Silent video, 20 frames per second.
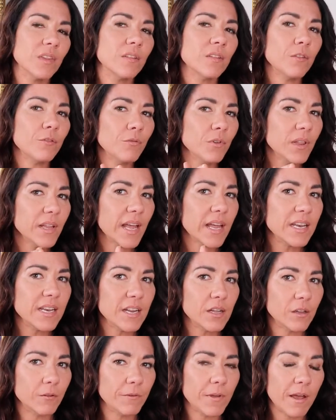This is really
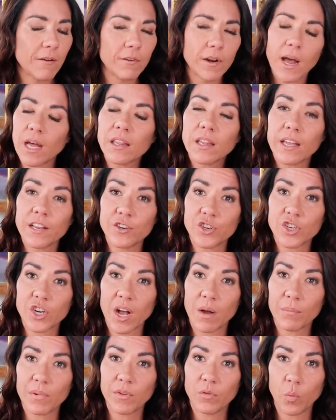ideal if you have an online
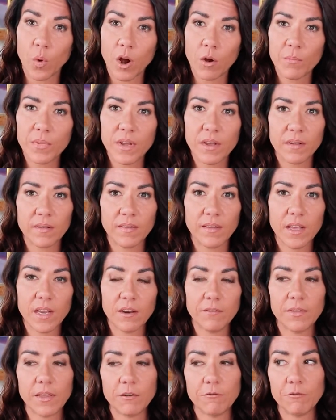shop as well, because
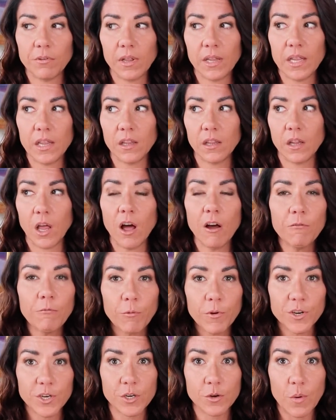then if they really love
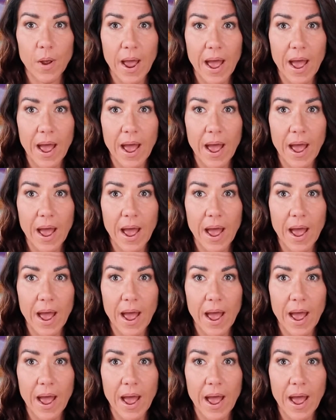what you